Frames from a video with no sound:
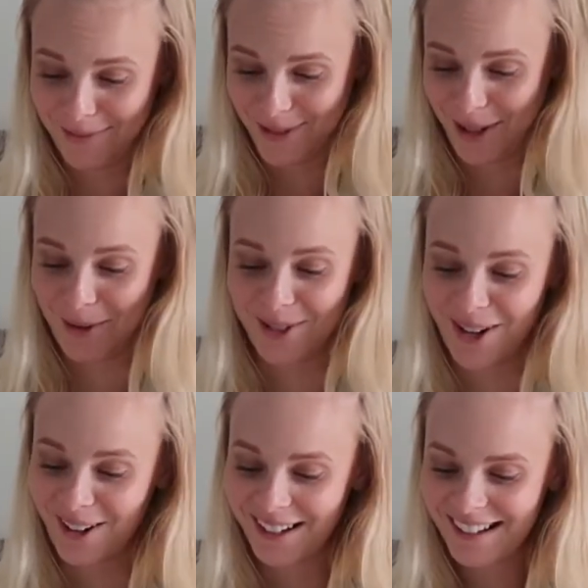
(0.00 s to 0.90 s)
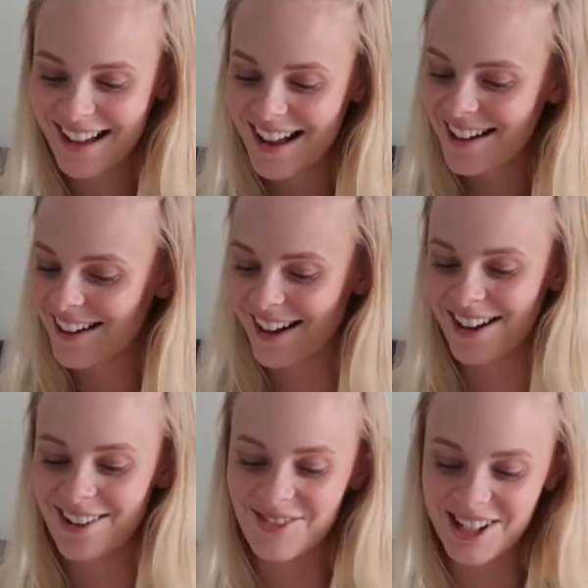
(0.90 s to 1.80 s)
So sorry.
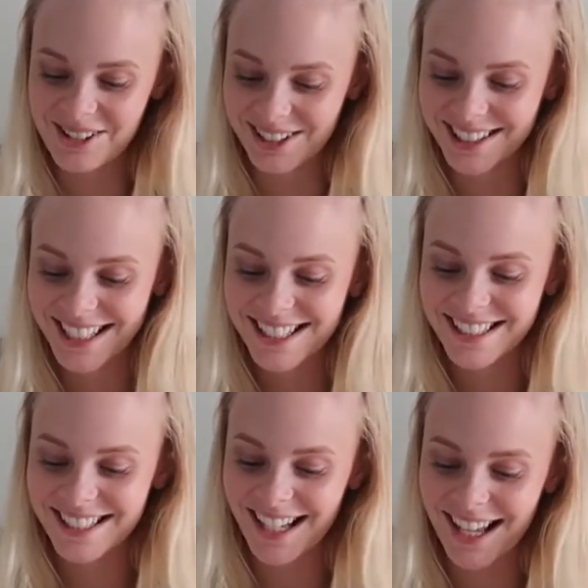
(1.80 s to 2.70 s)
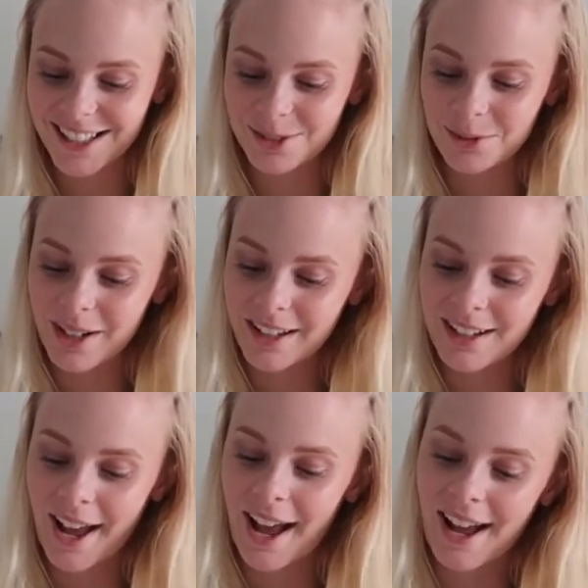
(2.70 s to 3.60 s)
Anyway, she asked, what can
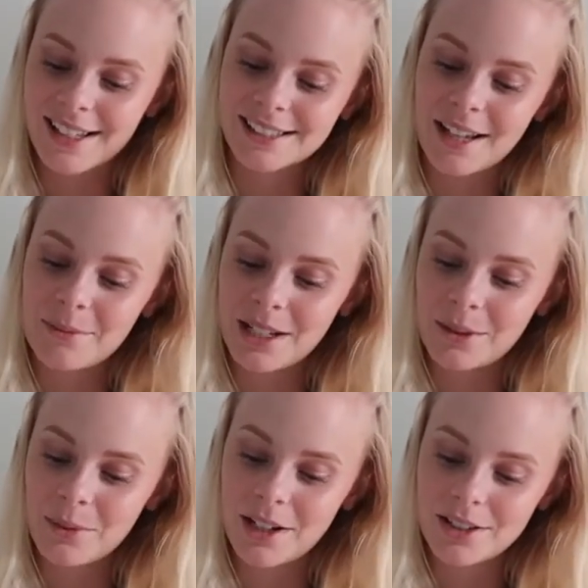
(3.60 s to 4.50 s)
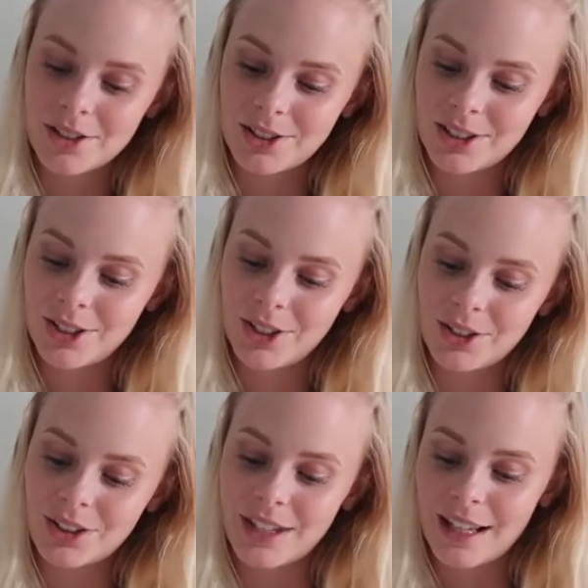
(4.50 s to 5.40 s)
I ask? I mean, what do
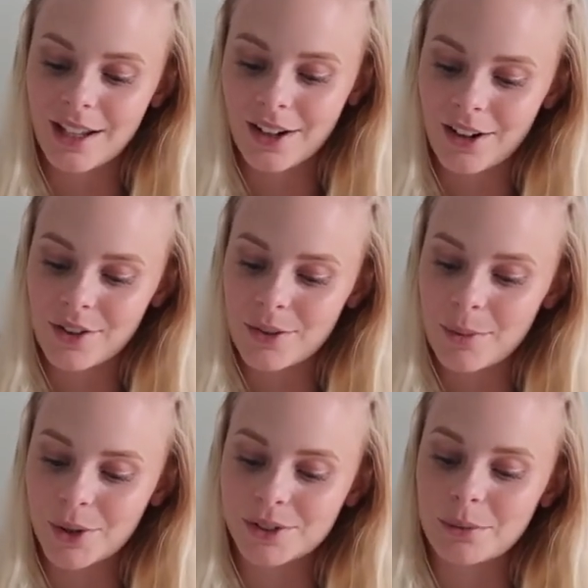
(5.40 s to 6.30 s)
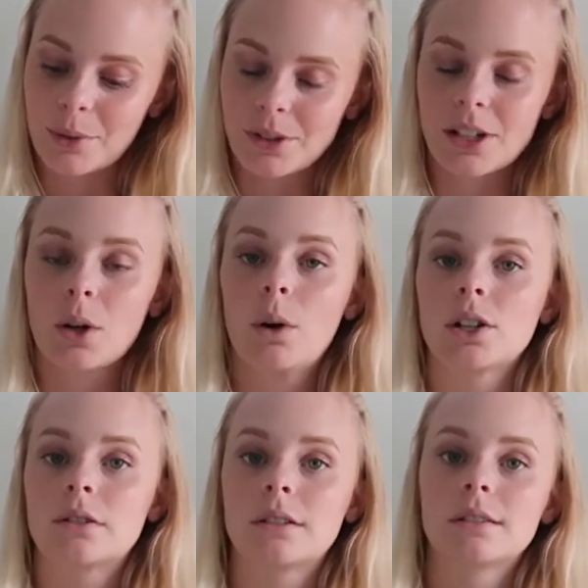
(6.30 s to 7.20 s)
you think are the most important
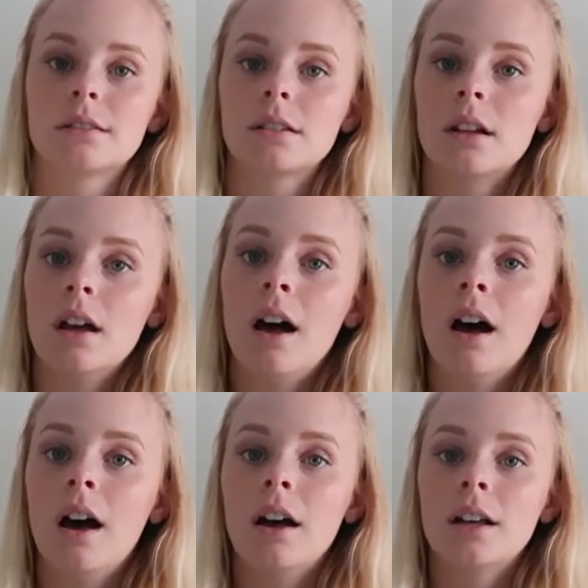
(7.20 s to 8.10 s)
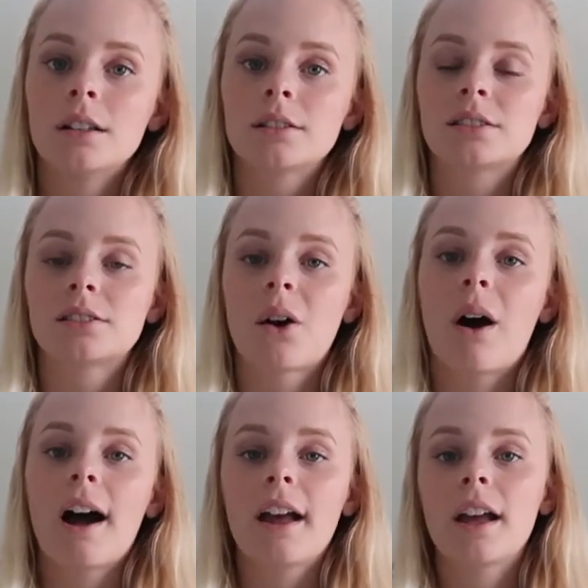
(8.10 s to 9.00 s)
questions? So
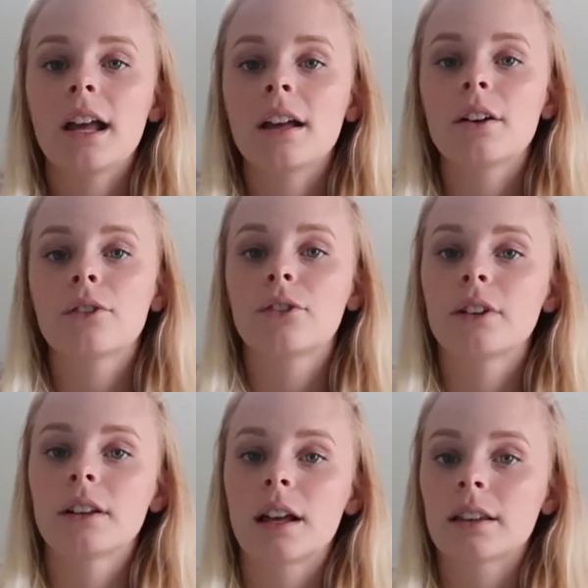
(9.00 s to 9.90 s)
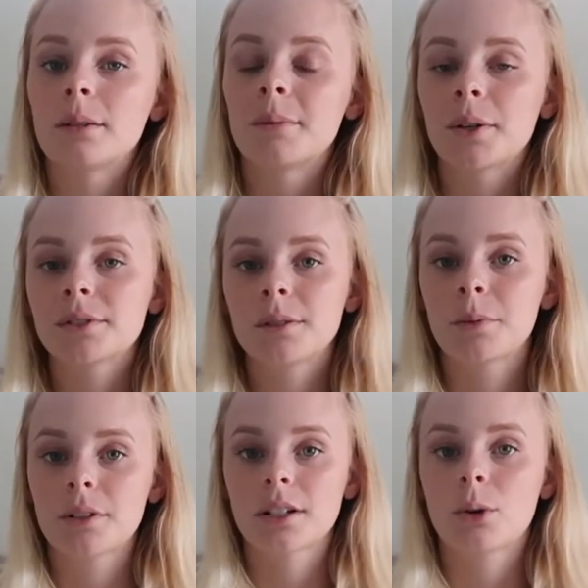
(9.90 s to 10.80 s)
I feel like the most
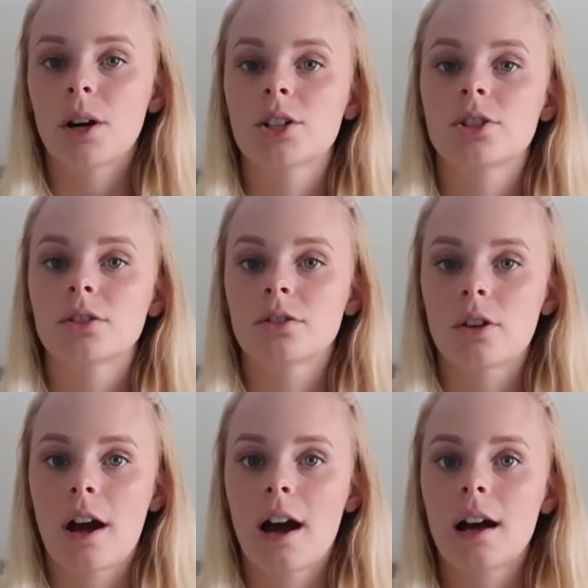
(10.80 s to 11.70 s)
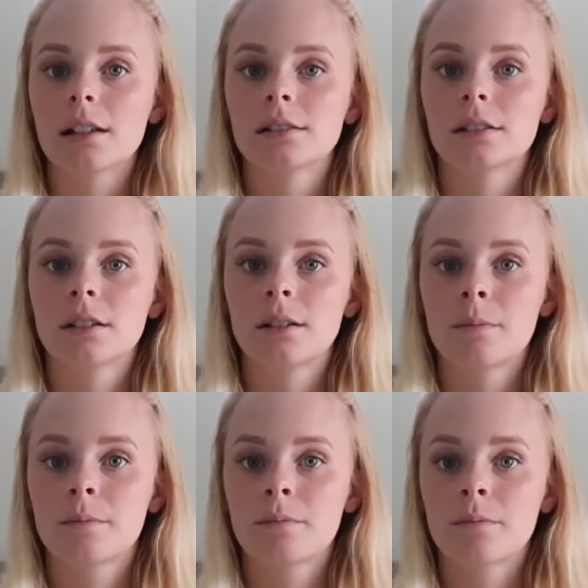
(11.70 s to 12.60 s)
important questions to ask,
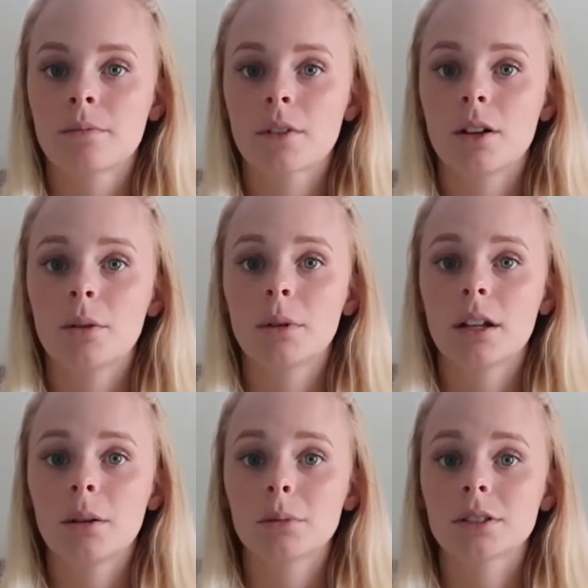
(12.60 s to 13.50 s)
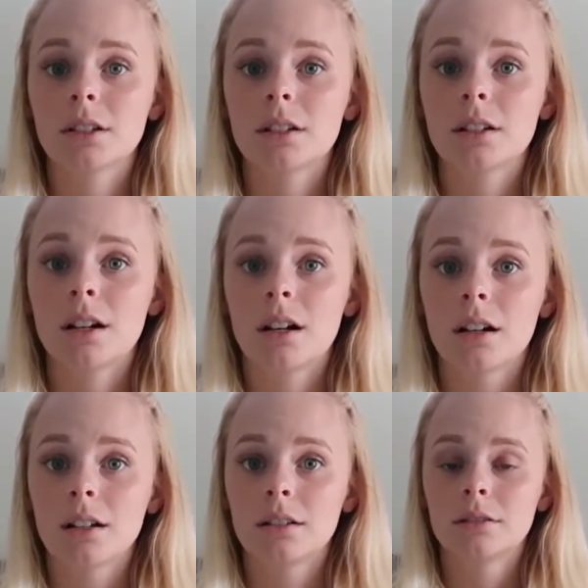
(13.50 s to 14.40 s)
oh, my camera's gonna die.